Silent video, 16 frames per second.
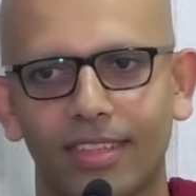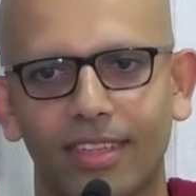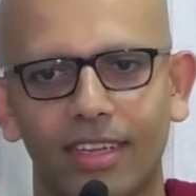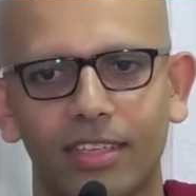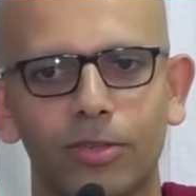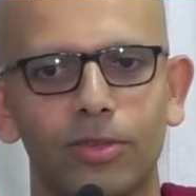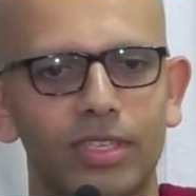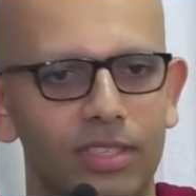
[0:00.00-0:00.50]

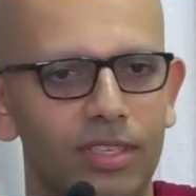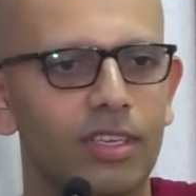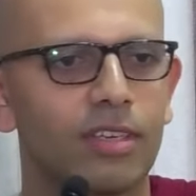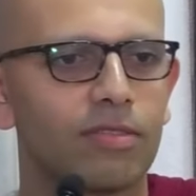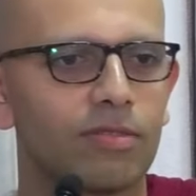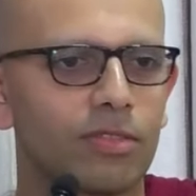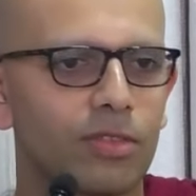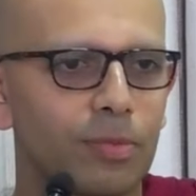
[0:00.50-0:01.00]
And you
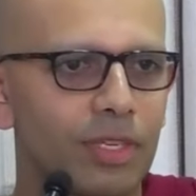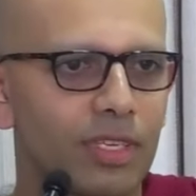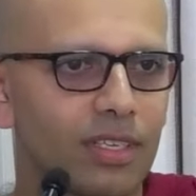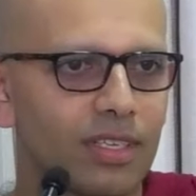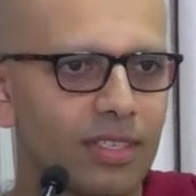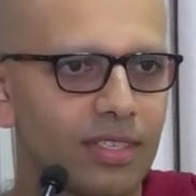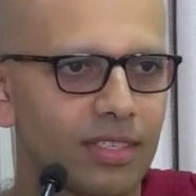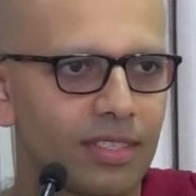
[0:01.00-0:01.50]
deserve to
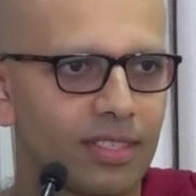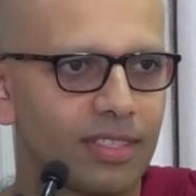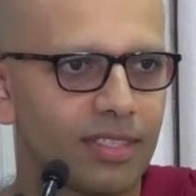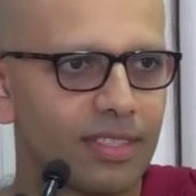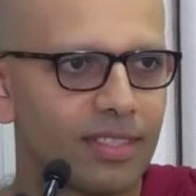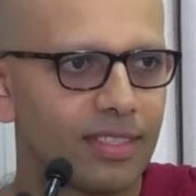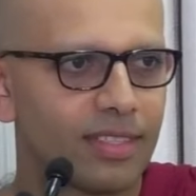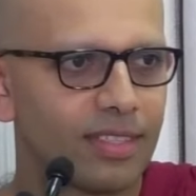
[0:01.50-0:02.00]
be
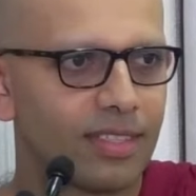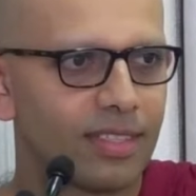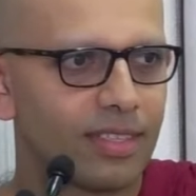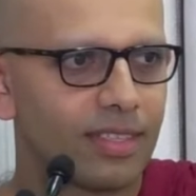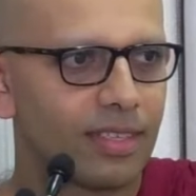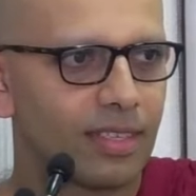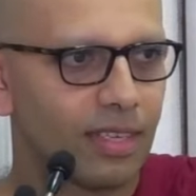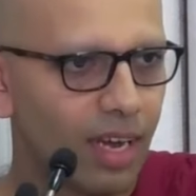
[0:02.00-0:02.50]

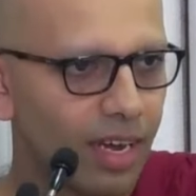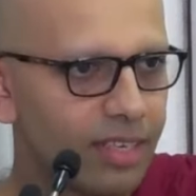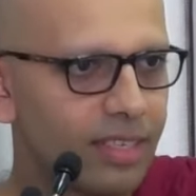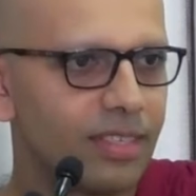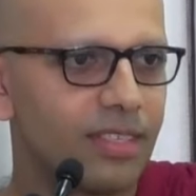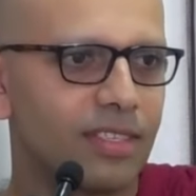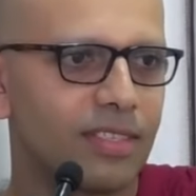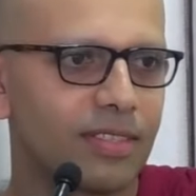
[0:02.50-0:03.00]

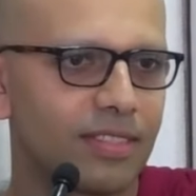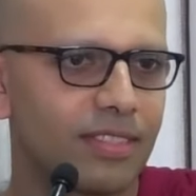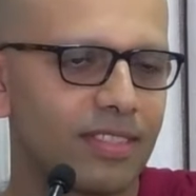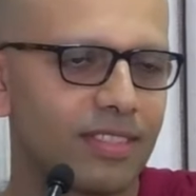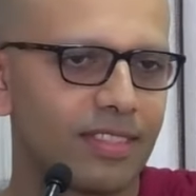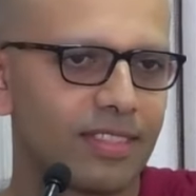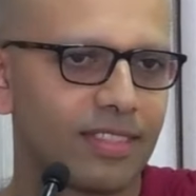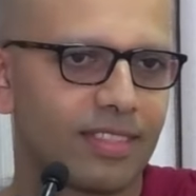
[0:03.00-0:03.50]
guided
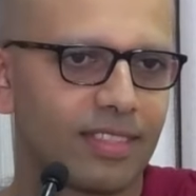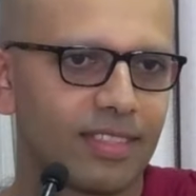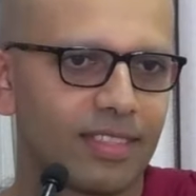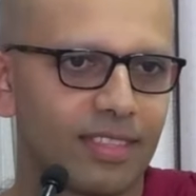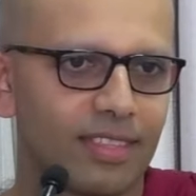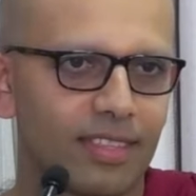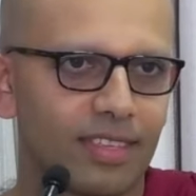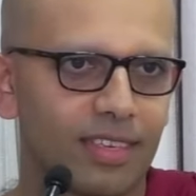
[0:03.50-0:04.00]

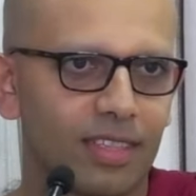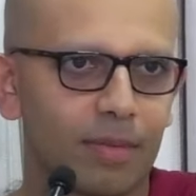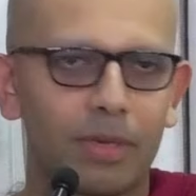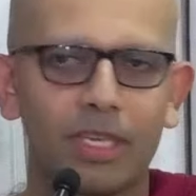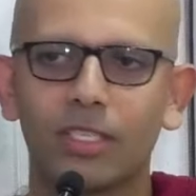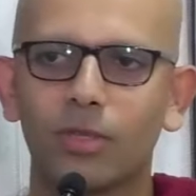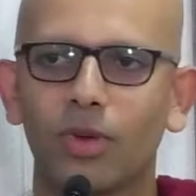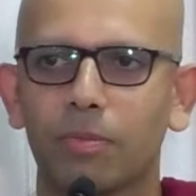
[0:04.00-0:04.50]
in the
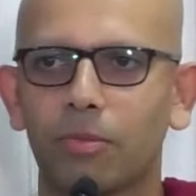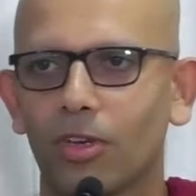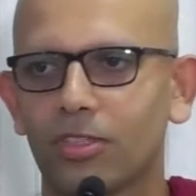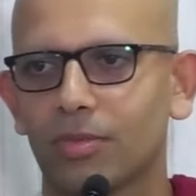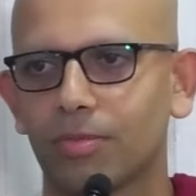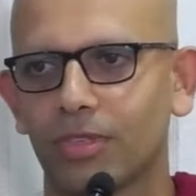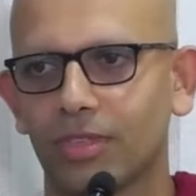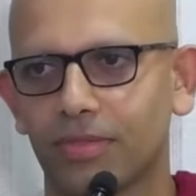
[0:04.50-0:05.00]
best way
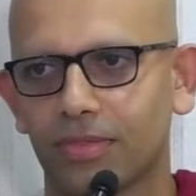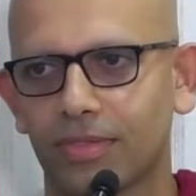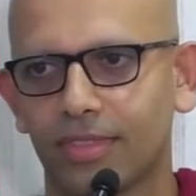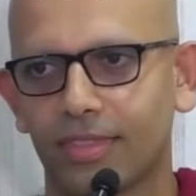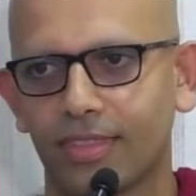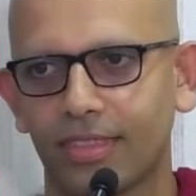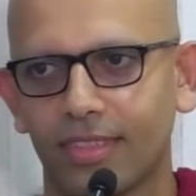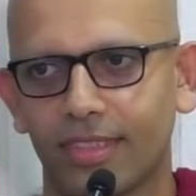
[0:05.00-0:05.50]
possible.
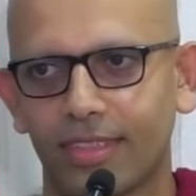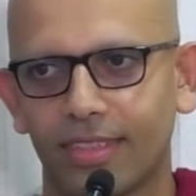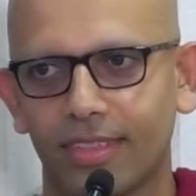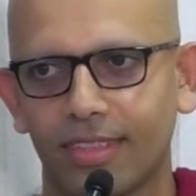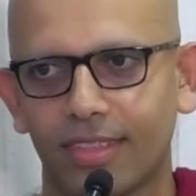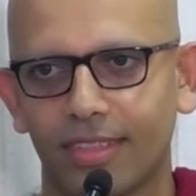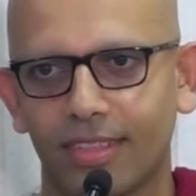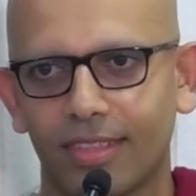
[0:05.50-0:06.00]

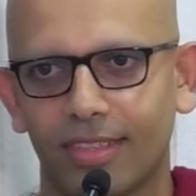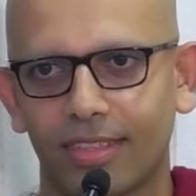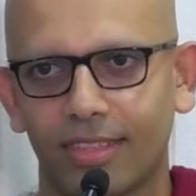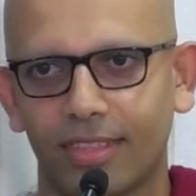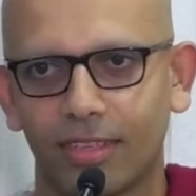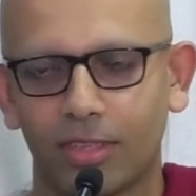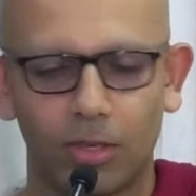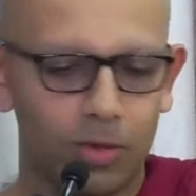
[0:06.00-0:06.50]

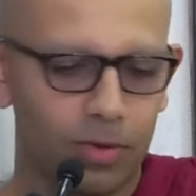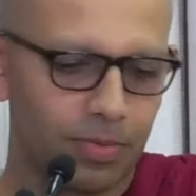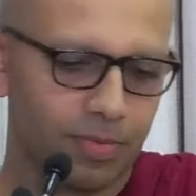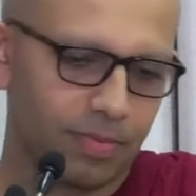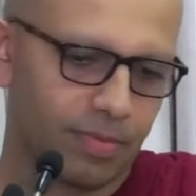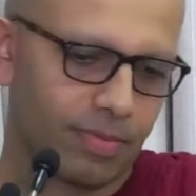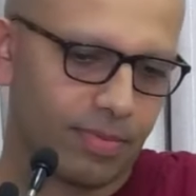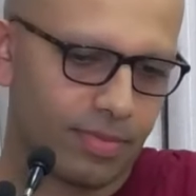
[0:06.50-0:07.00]

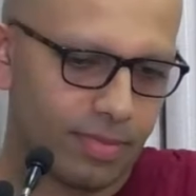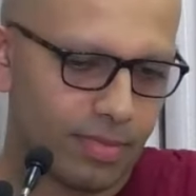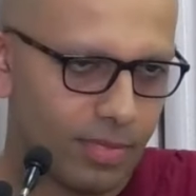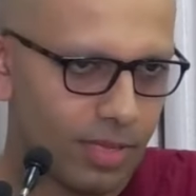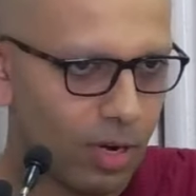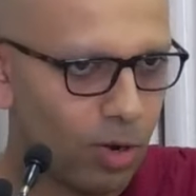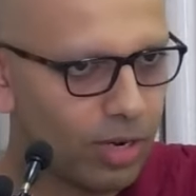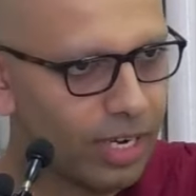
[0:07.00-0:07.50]
So,
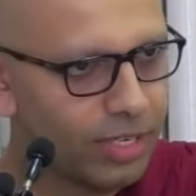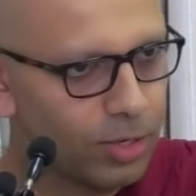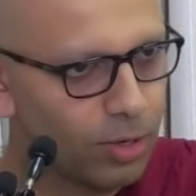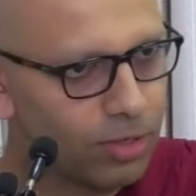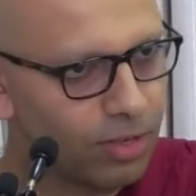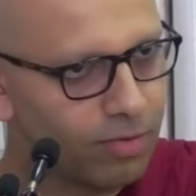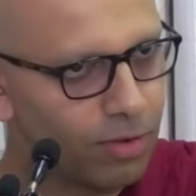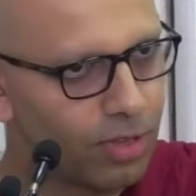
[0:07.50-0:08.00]
the long and
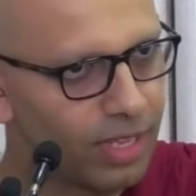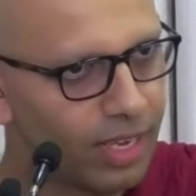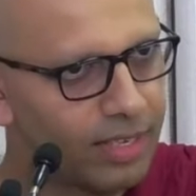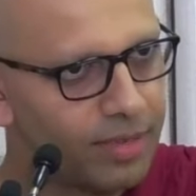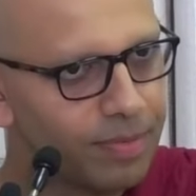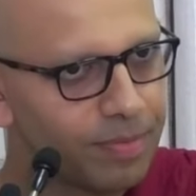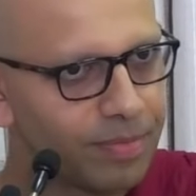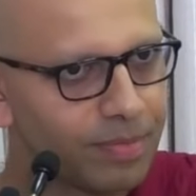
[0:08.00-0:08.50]
short of all that